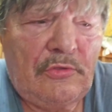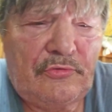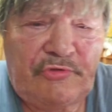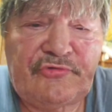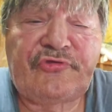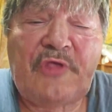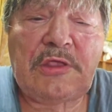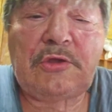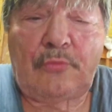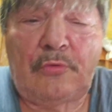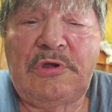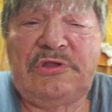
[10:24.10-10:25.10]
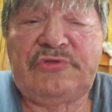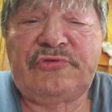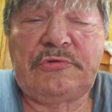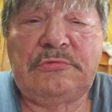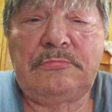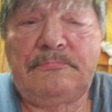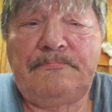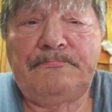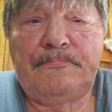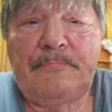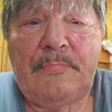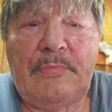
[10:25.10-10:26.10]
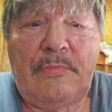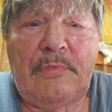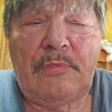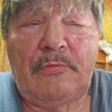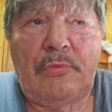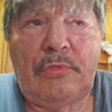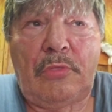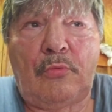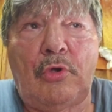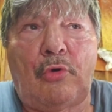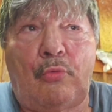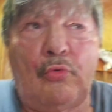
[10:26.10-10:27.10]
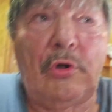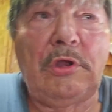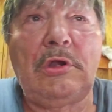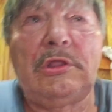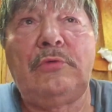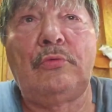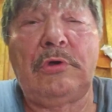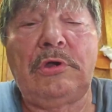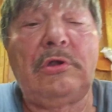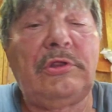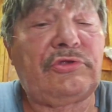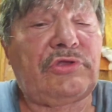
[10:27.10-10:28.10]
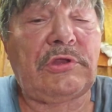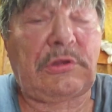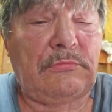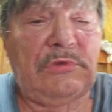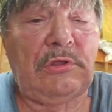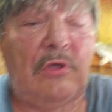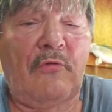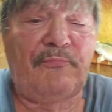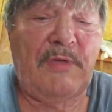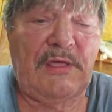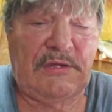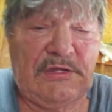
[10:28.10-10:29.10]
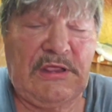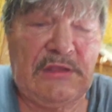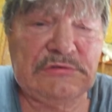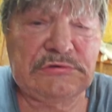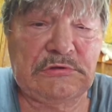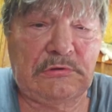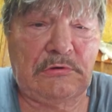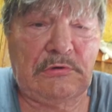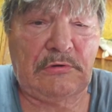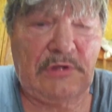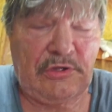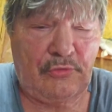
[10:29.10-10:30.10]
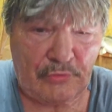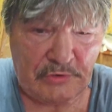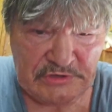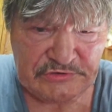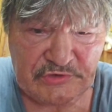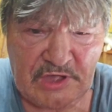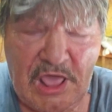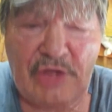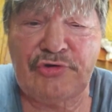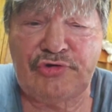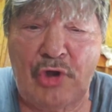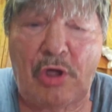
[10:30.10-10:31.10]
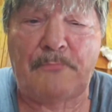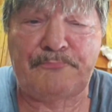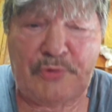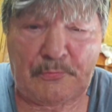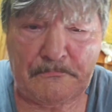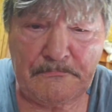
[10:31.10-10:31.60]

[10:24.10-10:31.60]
second reason, what really ticked me off about NASCAR, and the reason I dumped them.